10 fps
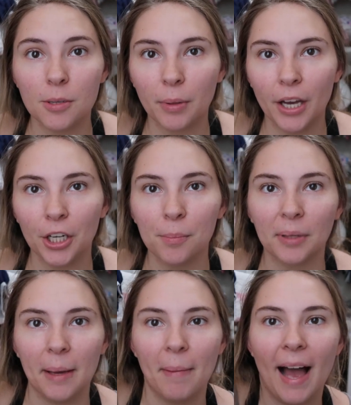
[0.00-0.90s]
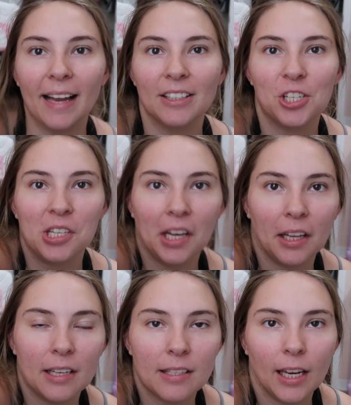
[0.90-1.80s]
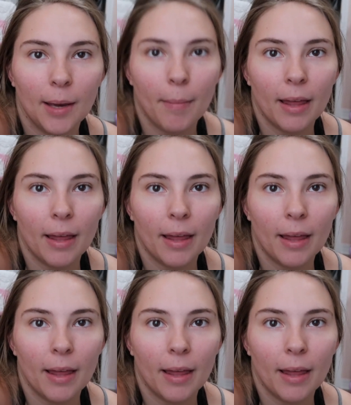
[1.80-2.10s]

to play on her play mat. She's kind of like sitting in